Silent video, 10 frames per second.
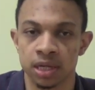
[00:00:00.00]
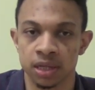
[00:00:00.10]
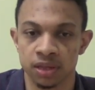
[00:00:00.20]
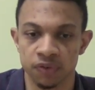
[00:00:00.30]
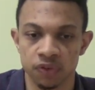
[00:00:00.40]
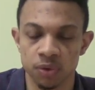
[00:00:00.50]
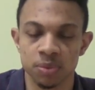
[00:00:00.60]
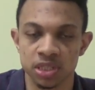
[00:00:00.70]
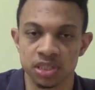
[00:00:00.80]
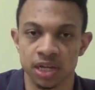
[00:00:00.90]
The film is
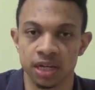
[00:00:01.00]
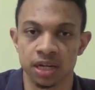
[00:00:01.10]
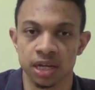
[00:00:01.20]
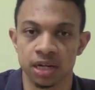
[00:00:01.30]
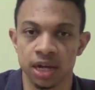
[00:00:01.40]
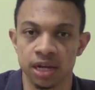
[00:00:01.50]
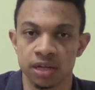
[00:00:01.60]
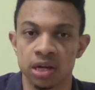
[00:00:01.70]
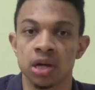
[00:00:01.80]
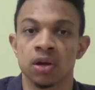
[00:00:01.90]
set in a
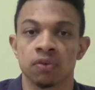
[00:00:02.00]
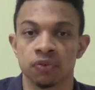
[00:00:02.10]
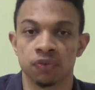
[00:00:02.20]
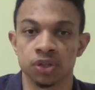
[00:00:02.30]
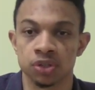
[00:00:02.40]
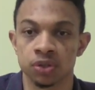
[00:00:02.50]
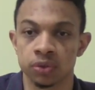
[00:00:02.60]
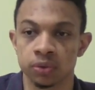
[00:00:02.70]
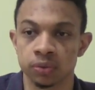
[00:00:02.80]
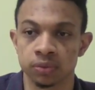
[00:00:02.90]

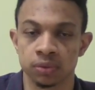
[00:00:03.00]
fictional